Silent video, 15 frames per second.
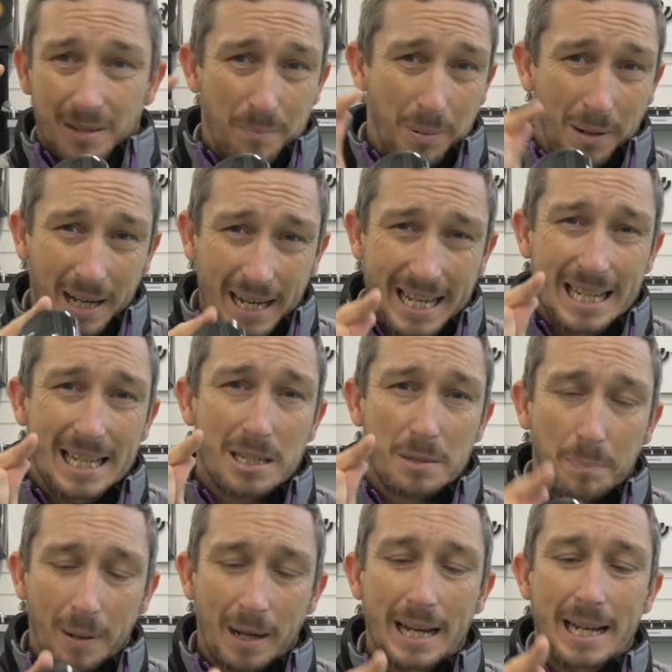please,
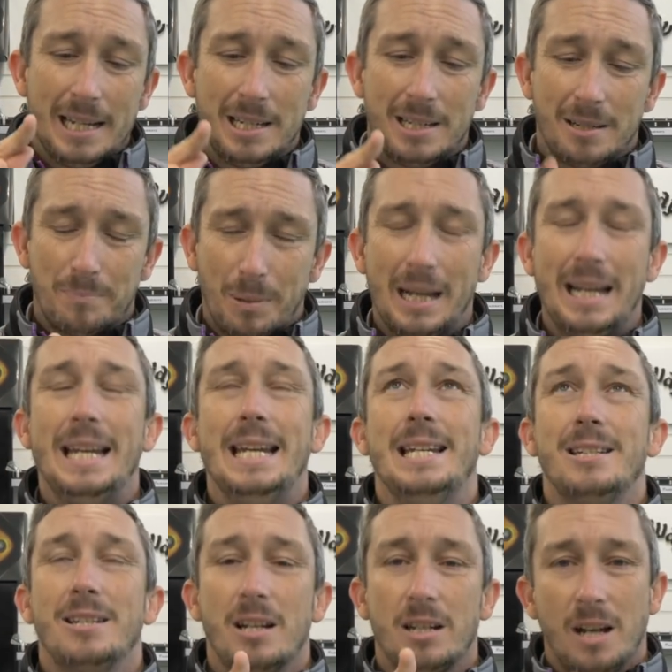please,
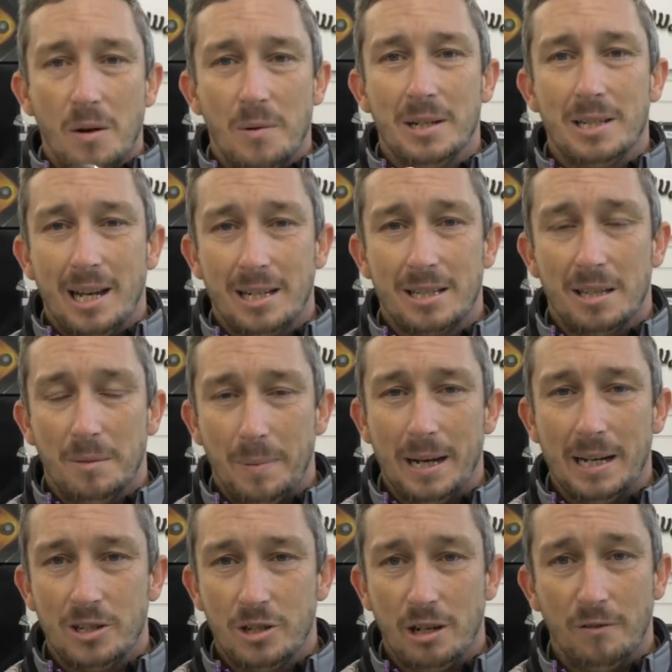please go and test the
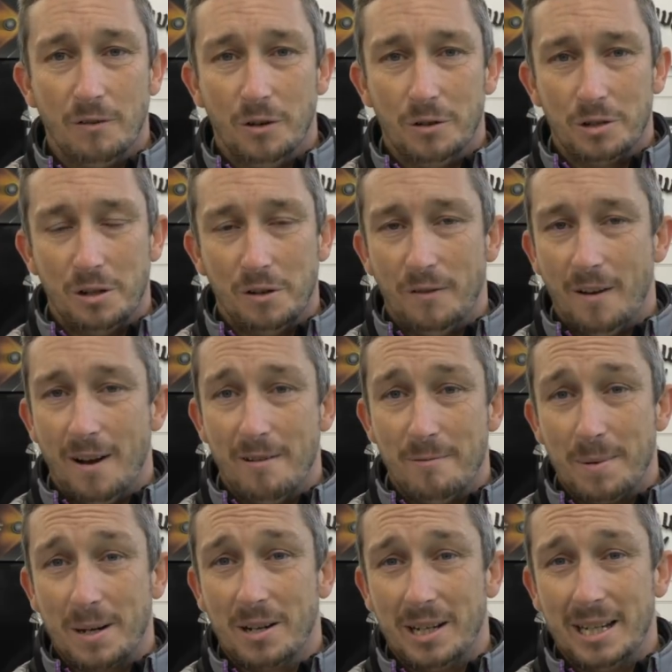Ping G425
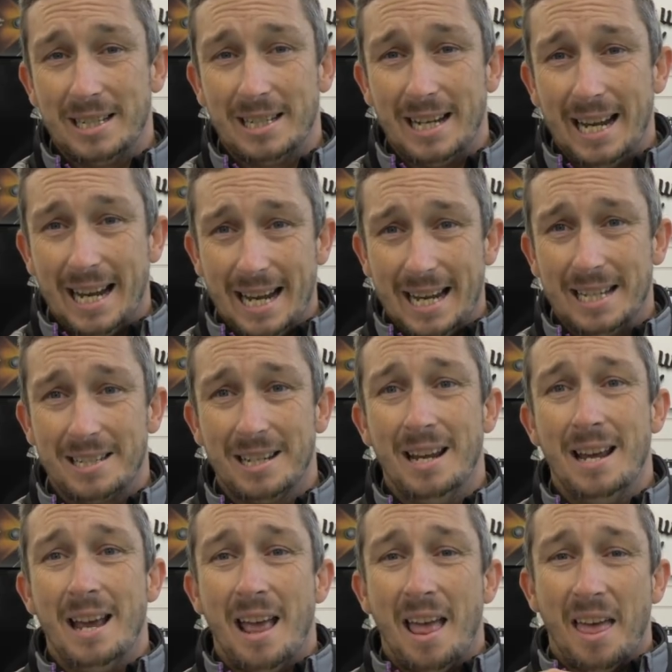because it is
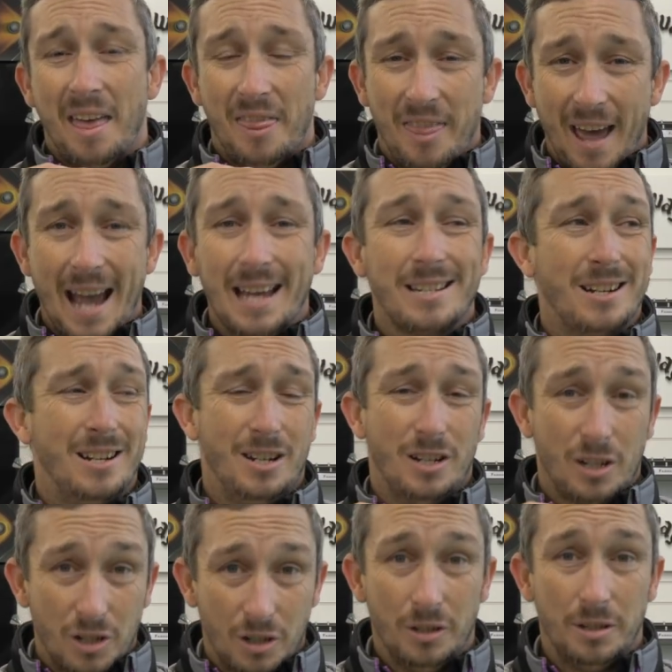that
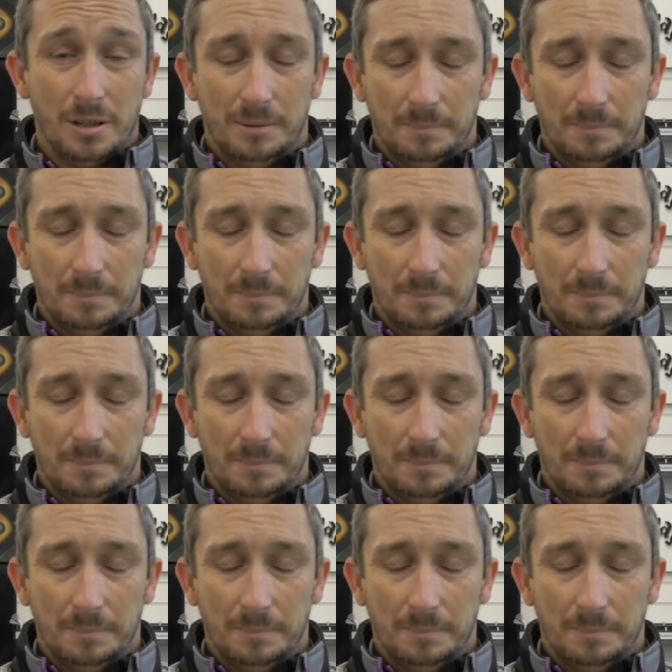good.